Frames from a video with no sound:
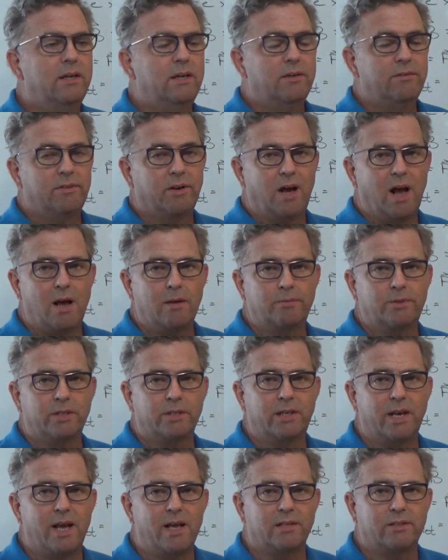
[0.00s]
If an
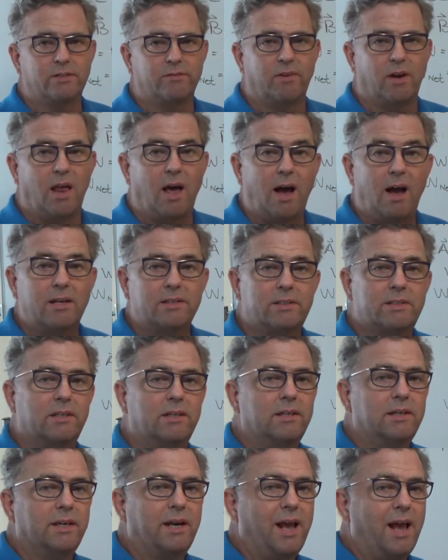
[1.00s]
object has a
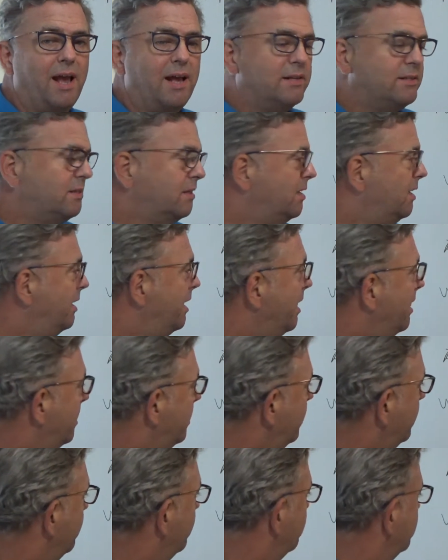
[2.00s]
velocity, it has a
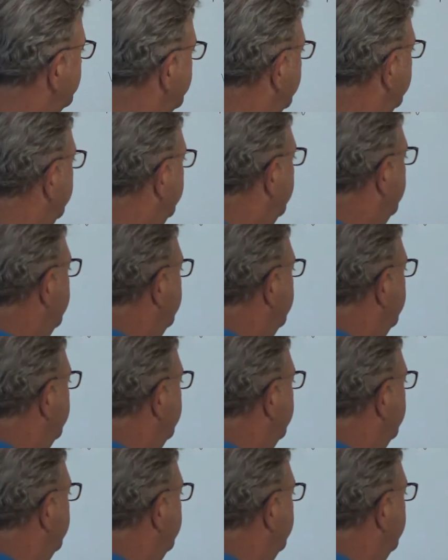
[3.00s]
kinetic energy.